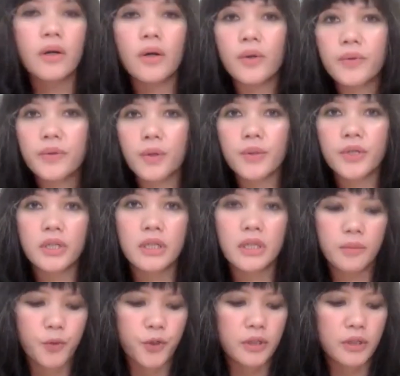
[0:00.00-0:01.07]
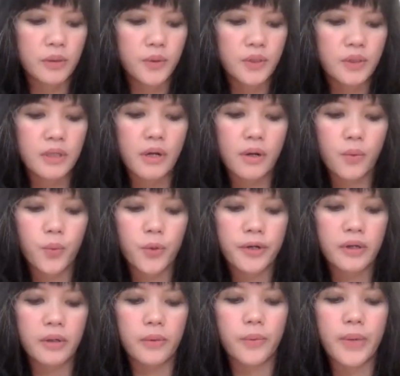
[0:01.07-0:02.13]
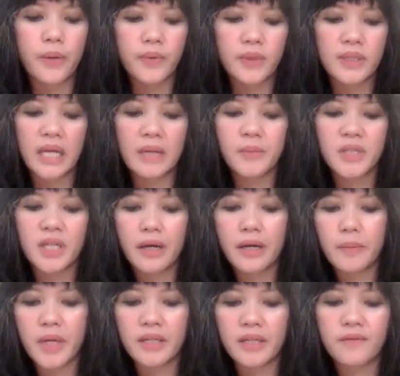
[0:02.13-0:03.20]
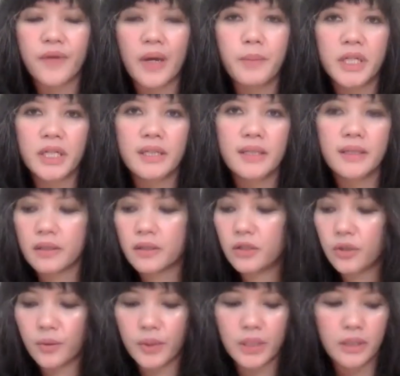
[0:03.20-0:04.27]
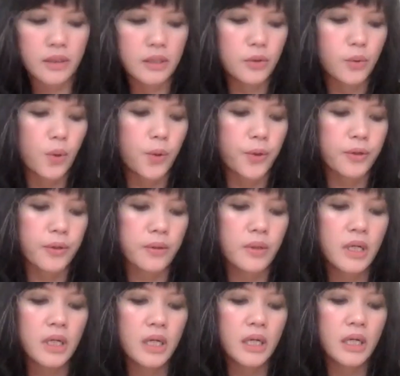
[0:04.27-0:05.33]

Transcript: although she produced her work around the same time as feminists during the New Order,